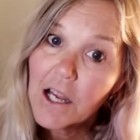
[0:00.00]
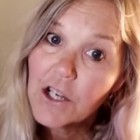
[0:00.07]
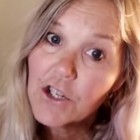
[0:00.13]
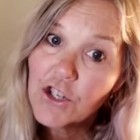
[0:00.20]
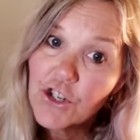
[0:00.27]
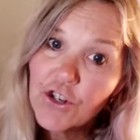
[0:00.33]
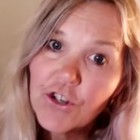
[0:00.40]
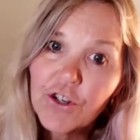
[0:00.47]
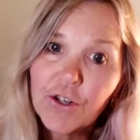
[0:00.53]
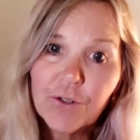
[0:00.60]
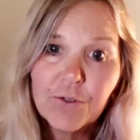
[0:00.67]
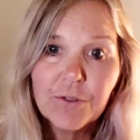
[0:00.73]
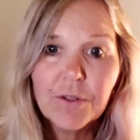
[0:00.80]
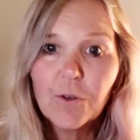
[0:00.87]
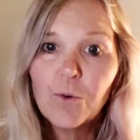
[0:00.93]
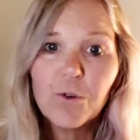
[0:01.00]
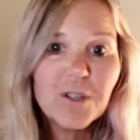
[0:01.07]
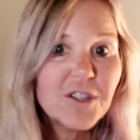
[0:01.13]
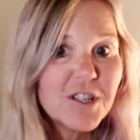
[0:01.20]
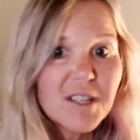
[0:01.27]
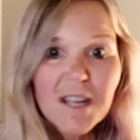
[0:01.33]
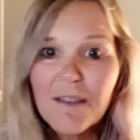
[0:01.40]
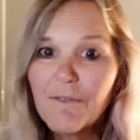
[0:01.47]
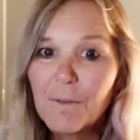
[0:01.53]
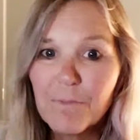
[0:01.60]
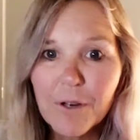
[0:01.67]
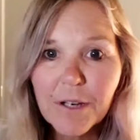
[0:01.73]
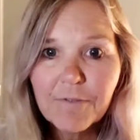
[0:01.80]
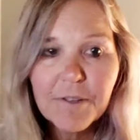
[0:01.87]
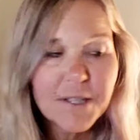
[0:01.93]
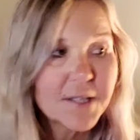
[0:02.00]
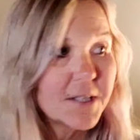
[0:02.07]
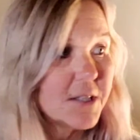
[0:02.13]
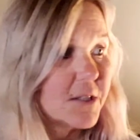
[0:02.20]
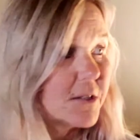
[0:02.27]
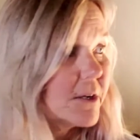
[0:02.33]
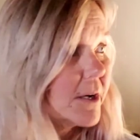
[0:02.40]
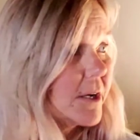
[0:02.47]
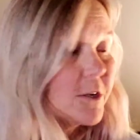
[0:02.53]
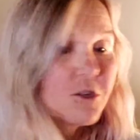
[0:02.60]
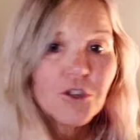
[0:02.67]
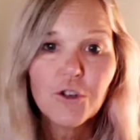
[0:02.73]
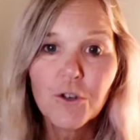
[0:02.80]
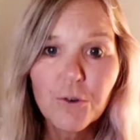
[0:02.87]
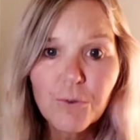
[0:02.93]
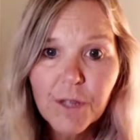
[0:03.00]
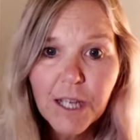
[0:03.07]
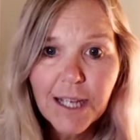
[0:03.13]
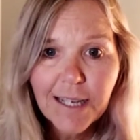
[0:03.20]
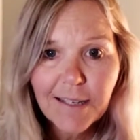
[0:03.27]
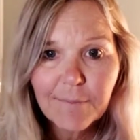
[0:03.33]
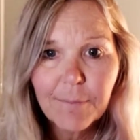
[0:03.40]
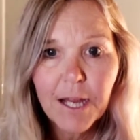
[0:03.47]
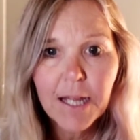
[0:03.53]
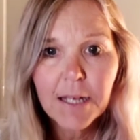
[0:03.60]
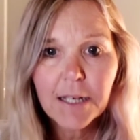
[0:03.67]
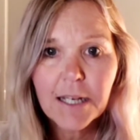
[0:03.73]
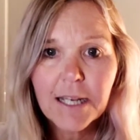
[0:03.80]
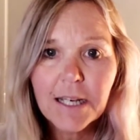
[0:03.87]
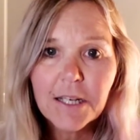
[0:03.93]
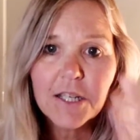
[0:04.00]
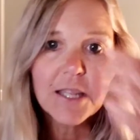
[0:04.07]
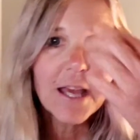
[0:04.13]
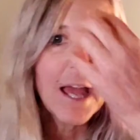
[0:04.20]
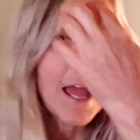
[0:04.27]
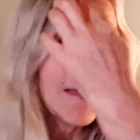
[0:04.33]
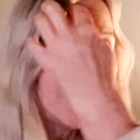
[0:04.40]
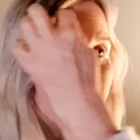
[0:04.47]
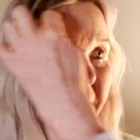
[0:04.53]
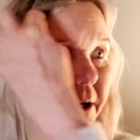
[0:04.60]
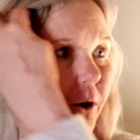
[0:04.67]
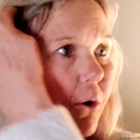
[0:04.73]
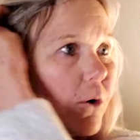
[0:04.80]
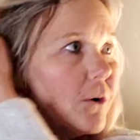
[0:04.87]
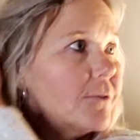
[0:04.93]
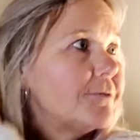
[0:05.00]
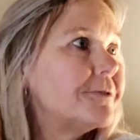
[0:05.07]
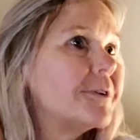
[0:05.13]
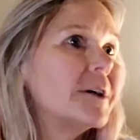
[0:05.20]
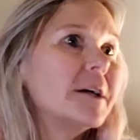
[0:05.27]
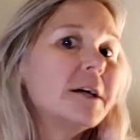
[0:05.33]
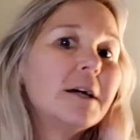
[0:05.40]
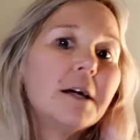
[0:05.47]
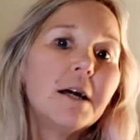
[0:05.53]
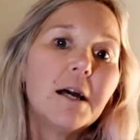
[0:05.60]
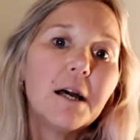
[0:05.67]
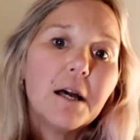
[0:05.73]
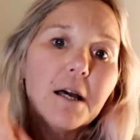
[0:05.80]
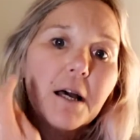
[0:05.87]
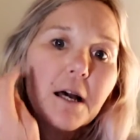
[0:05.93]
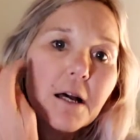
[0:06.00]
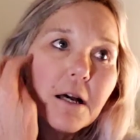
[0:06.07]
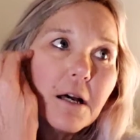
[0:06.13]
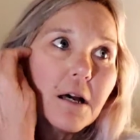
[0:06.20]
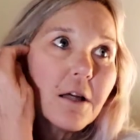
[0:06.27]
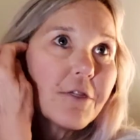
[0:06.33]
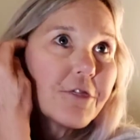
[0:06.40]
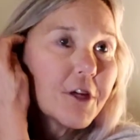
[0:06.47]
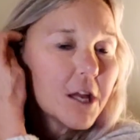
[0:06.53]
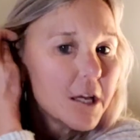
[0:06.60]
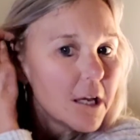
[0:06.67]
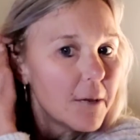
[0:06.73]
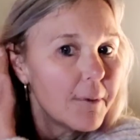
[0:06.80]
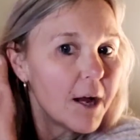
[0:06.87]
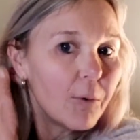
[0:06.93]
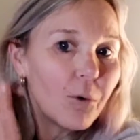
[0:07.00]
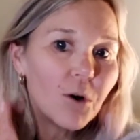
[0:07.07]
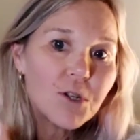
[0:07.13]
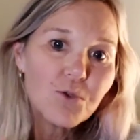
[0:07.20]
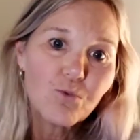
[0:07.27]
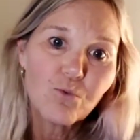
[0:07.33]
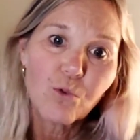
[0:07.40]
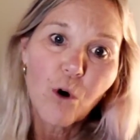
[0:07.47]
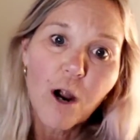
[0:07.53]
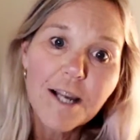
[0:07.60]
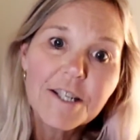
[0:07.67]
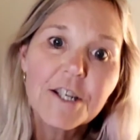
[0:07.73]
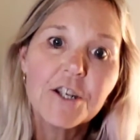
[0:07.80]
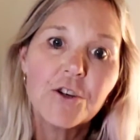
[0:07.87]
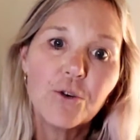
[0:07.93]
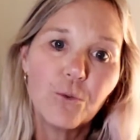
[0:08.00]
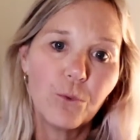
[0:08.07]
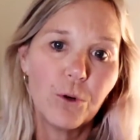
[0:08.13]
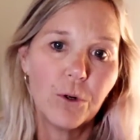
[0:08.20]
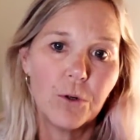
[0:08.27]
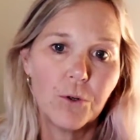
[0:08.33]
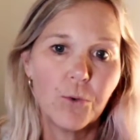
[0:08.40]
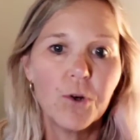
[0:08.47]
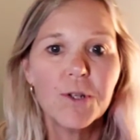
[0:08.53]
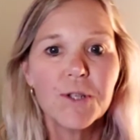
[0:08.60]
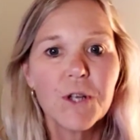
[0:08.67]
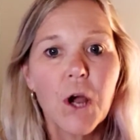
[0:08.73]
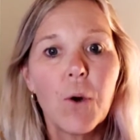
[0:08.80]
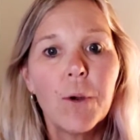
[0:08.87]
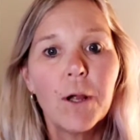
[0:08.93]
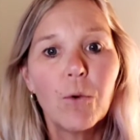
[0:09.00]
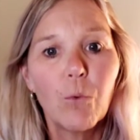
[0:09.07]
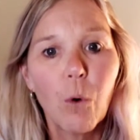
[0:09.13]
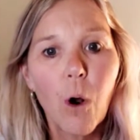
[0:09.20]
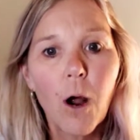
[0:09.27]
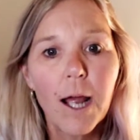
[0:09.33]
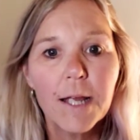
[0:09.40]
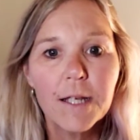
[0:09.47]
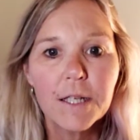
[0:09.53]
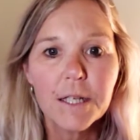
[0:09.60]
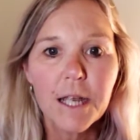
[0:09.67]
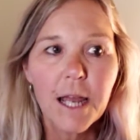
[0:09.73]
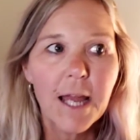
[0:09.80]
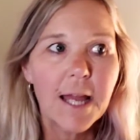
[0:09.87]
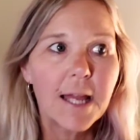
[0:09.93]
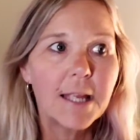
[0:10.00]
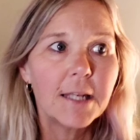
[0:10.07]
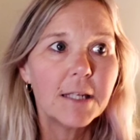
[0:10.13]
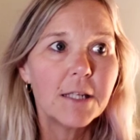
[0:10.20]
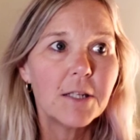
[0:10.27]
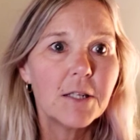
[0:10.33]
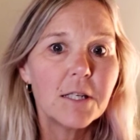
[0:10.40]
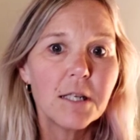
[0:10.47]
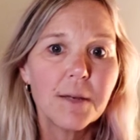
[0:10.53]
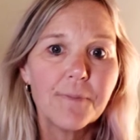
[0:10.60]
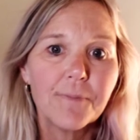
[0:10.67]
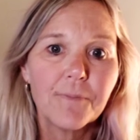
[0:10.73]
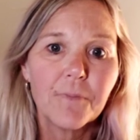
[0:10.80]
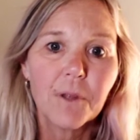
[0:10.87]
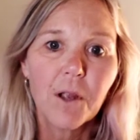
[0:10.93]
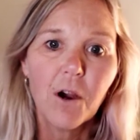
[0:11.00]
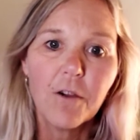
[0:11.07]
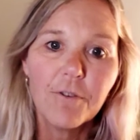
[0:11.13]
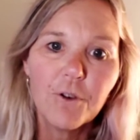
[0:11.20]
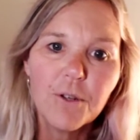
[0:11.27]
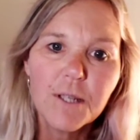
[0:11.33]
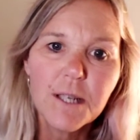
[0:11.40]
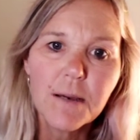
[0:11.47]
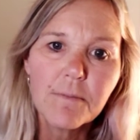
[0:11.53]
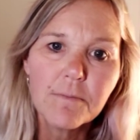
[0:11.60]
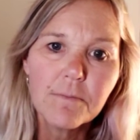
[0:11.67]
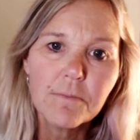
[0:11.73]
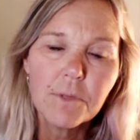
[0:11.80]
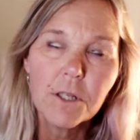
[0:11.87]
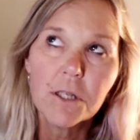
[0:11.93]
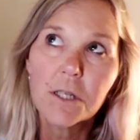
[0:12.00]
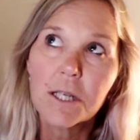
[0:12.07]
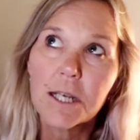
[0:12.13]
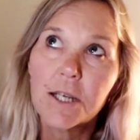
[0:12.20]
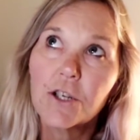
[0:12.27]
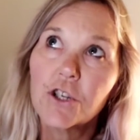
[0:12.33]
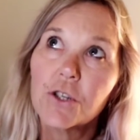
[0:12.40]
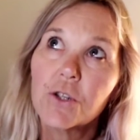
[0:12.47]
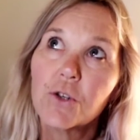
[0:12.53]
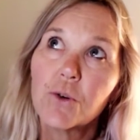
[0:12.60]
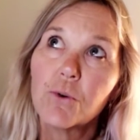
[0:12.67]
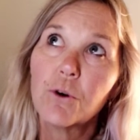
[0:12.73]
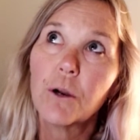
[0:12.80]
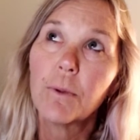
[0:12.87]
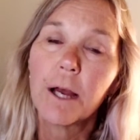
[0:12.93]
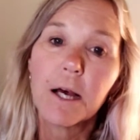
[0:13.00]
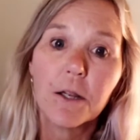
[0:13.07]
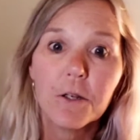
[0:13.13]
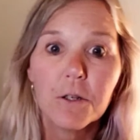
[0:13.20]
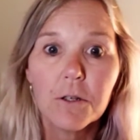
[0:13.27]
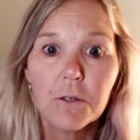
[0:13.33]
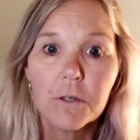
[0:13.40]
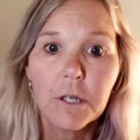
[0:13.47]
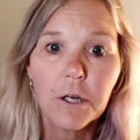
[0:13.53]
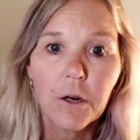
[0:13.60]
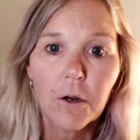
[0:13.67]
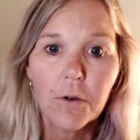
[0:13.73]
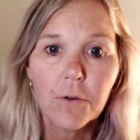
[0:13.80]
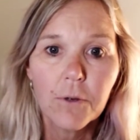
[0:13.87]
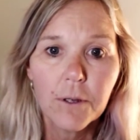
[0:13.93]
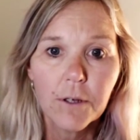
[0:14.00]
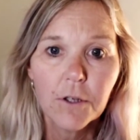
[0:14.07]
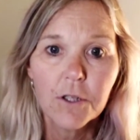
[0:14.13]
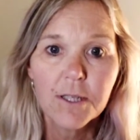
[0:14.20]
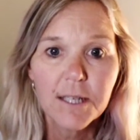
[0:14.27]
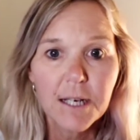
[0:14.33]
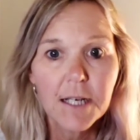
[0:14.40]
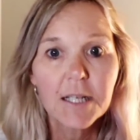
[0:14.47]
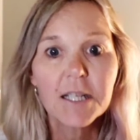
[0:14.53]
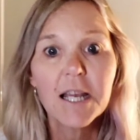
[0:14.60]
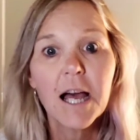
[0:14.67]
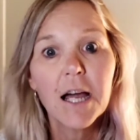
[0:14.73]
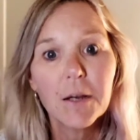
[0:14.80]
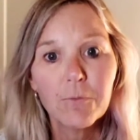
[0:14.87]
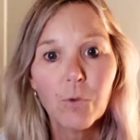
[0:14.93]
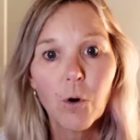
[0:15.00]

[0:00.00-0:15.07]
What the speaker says: journal, or just have your breakfast and journal then. But get into the habit of thinking about what's right in your world, what's going right. And I've heard some teachers talk about, sitting down and